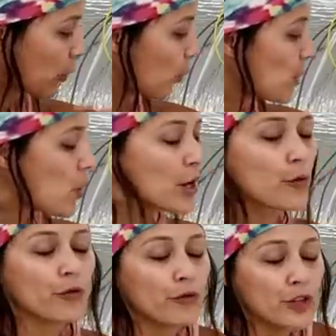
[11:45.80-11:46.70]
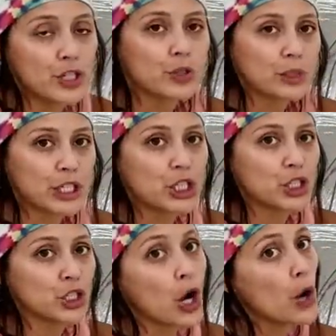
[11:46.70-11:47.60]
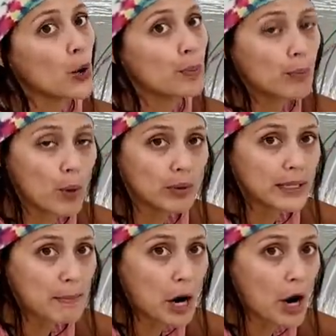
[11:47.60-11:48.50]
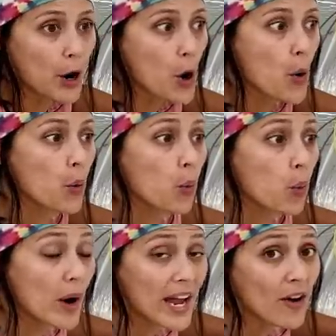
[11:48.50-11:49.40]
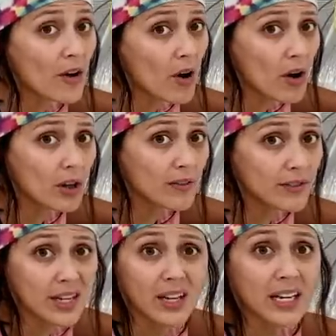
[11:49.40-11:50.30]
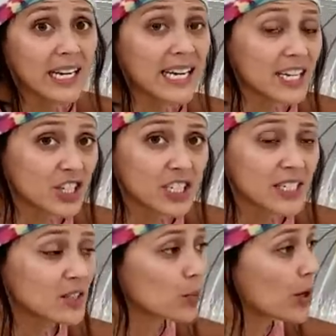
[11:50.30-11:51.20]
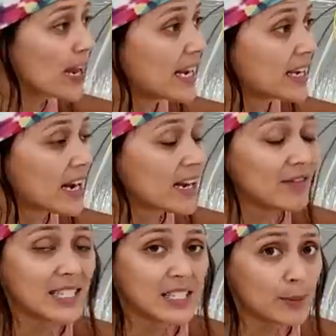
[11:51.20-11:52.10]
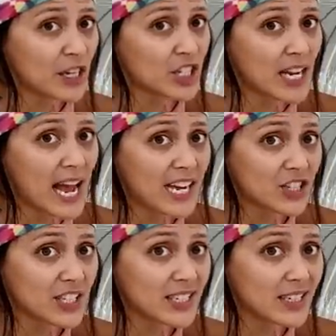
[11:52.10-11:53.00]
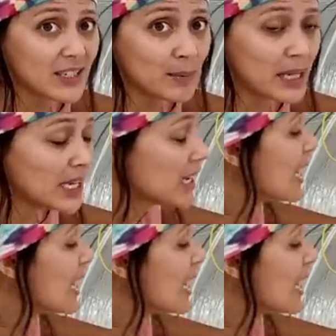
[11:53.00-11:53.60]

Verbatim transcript: we want to visually show Mobilimar where all of the connections, where any kind of inspection hatches need to be,